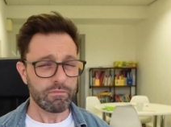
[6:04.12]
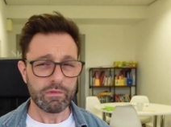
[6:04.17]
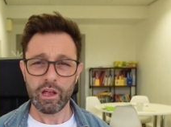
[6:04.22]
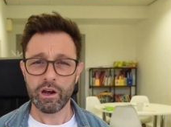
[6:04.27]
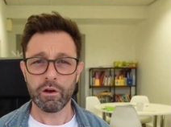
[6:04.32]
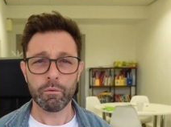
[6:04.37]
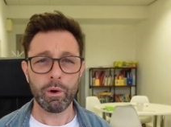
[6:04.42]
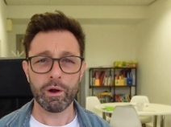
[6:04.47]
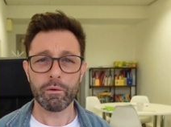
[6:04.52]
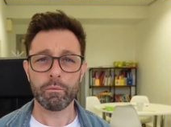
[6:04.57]

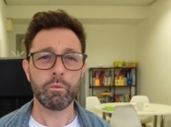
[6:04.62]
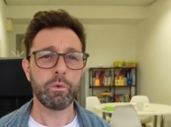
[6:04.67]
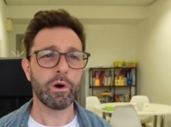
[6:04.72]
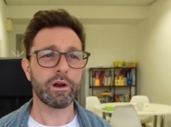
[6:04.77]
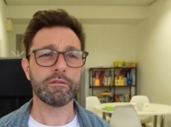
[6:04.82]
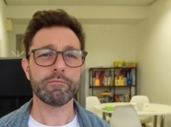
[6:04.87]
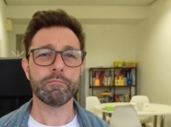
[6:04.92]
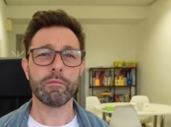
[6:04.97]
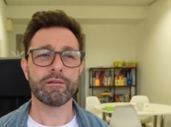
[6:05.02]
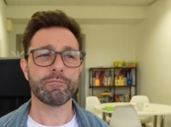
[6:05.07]
And one
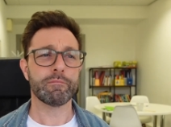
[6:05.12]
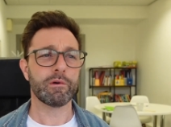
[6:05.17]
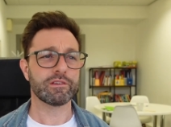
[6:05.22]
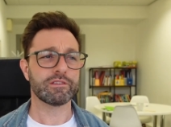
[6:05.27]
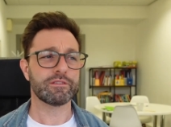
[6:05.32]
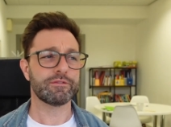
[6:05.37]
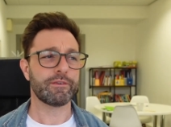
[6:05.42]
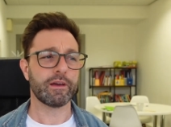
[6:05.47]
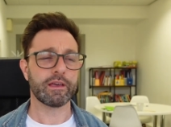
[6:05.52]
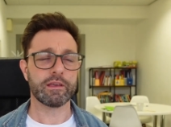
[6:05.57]
of my
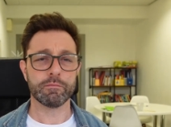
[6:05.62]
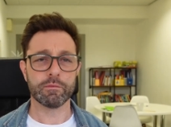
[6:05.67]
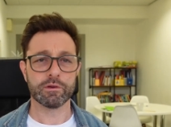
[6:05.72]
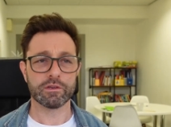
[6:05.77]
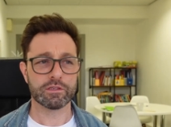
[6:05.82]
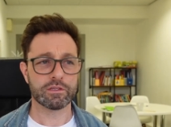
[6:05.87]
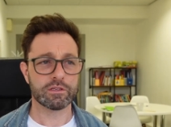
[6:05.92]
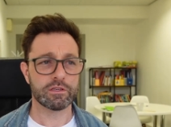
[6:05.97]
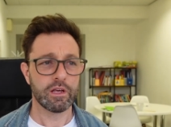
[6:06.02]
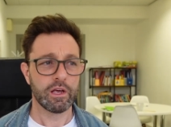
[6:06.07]
most
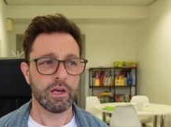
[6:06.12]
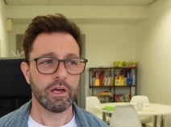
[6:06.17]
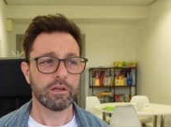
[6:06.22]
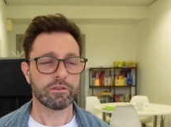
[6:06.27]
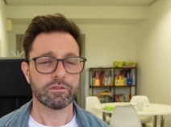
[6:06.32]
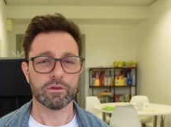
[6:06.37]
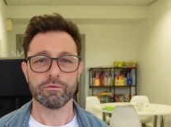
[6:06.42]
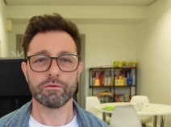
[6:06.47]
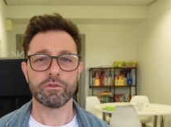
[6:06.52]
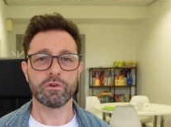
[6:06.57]
famous
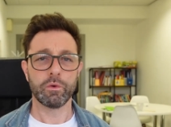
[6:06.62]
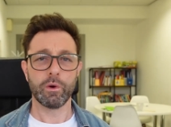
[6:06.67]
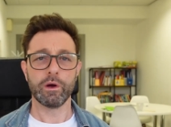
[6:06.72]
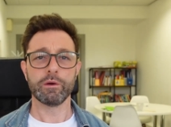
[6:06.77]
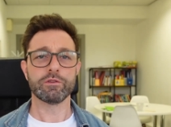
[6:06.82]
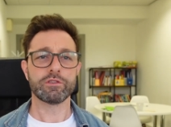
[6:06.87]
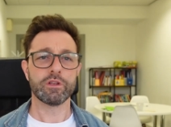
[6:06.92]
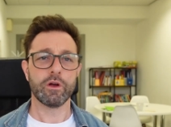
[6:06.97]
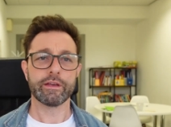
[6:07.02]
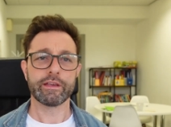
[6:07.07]
sort of
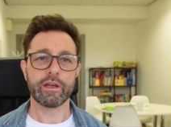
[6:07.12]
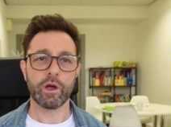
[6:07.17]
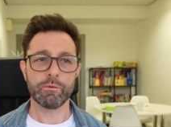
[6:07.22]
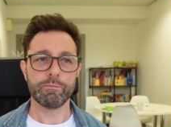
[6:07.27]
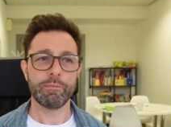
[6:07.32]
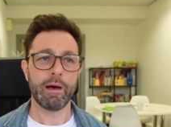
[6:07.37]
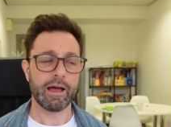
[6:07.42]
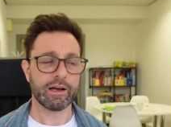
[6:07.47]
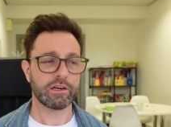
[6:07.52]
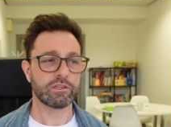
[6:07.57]
quotes that I go
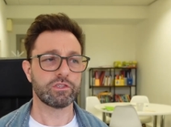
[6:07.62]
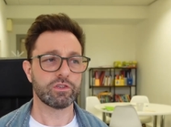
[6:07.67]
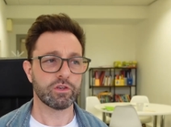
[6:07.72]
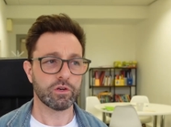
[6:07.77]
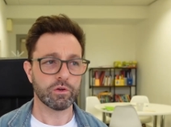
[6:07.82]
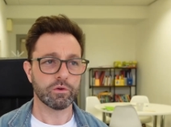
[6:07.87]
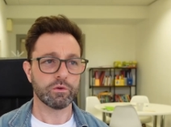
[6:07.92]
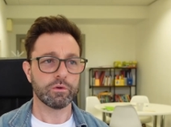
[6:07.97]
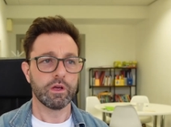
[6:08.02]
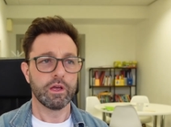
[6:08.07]
back
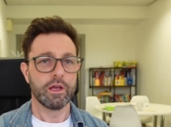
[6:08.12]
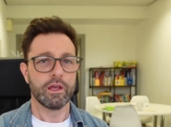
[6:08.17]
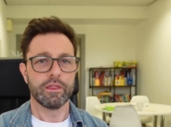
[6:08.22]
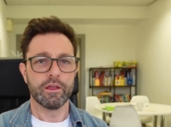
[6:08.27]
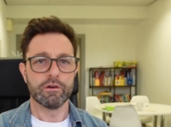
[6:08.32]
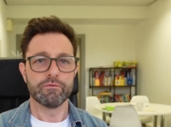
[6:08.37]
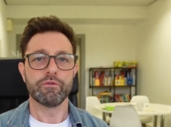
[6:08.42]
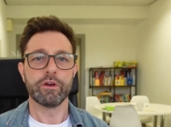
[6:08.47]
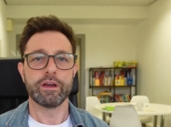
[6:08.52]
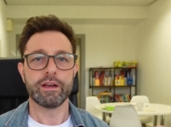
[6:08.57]
to
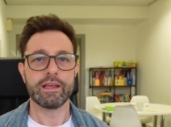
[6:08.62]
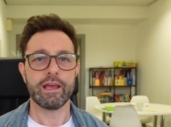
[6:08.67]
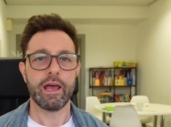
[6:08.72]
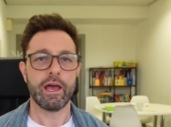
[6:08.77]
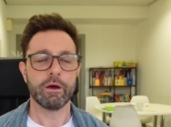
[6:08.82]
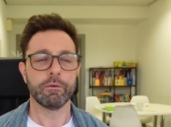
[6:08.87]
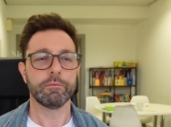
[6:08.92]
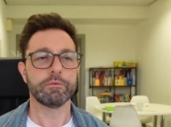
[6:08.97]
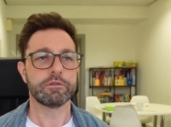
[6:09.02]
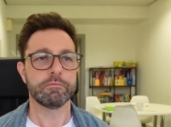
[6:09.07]
that really
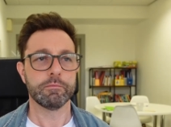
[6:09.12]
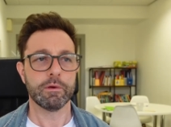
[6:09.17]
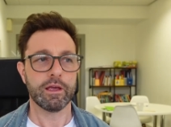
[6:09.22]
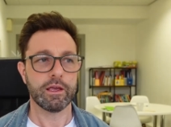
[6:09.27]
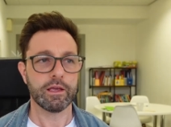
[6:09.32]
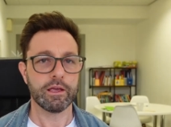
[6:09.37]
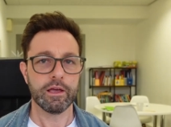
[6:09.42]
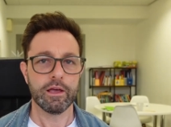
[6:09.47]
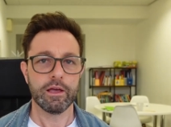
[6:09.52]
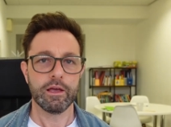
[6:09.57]
helps
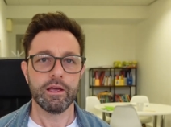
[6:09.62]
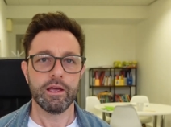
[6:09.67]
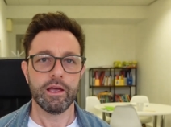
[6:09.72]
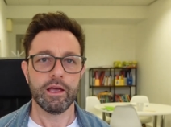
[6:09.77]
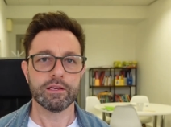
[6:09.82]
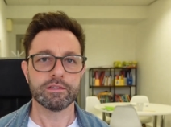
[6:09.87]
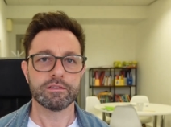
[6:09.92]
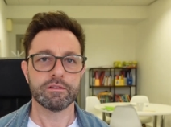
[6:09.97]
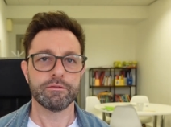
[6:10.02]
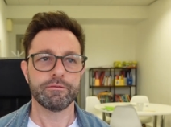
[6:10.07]
me
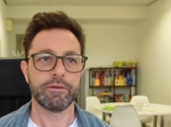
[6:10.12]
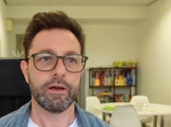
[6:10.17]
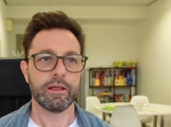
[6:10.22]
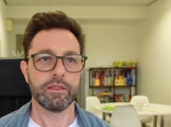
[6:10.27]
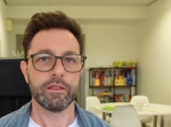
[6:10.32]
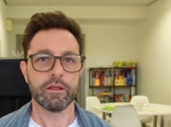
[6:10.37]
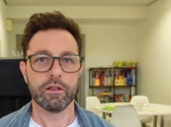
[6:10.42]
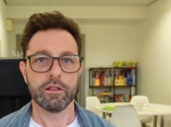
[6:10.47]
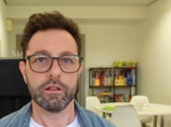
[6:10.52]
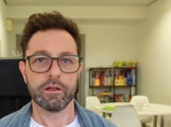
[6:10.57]
is the fact
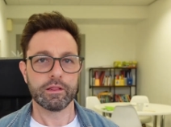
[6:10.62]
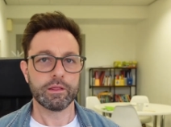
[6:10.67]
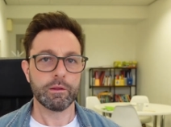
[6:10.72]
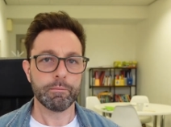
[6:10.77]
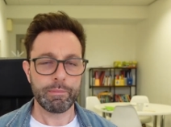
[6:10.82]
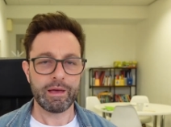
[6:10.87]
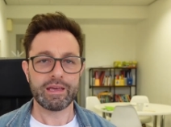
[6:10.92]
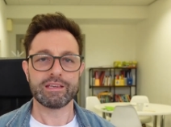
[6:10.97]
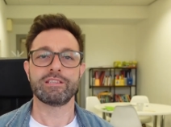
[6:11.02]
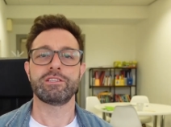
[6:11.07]
that, like, the
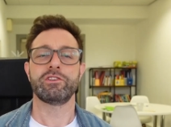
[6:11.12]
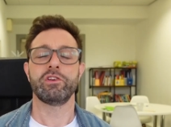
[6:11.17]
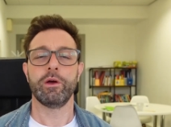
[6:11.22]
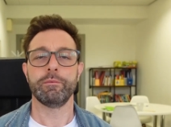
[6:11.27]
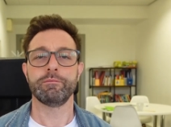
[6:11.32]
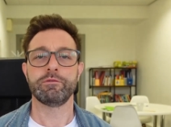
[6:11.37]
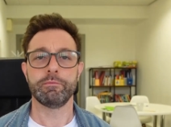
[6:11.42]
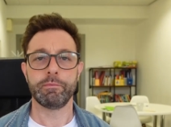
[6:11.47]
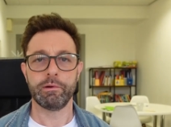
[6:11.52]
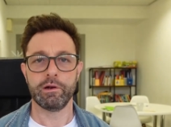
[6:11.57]
best
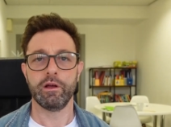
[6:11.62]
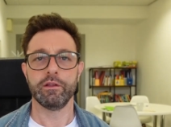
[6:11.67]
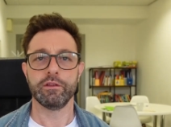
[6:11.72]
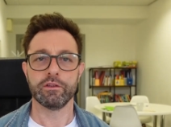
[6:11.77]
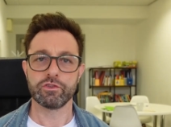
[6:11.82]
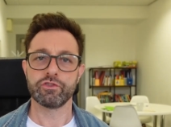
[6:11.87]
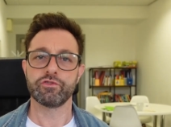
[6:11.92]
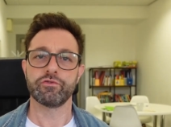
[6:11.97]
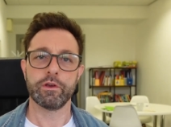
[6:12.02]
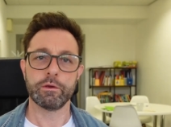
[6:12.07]
time to plant a
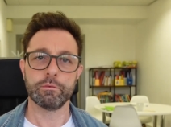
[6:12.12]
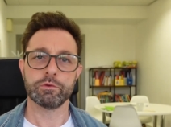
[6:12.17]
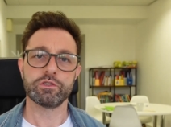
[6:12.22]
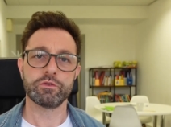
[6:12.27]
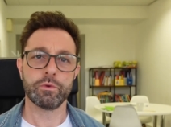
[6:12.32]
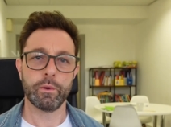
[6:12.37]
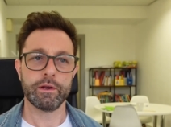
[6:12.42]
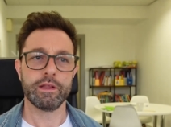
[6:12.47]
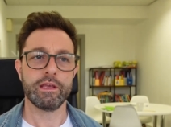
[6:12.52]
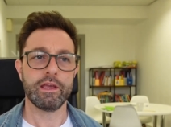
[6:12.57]
tree was
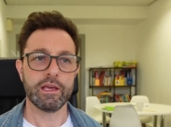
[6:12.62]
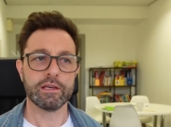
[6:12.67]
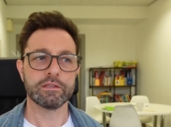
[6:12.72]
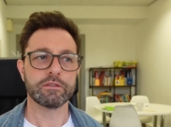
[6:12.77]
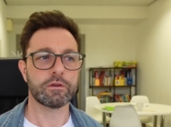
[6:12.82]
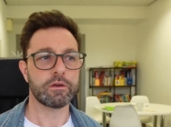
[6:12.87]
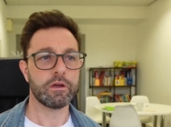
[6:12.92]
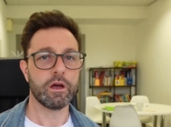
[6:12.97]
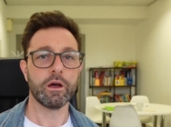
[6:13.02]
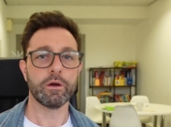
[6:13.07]
twenty years
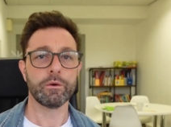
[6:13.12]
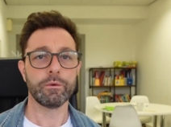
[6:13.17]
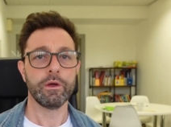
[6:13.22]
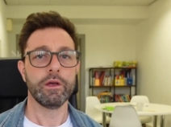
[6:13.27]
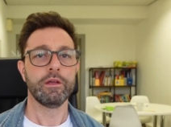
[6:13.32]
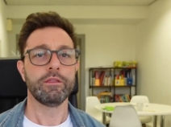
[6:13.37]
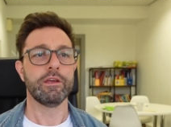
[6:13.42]
ago.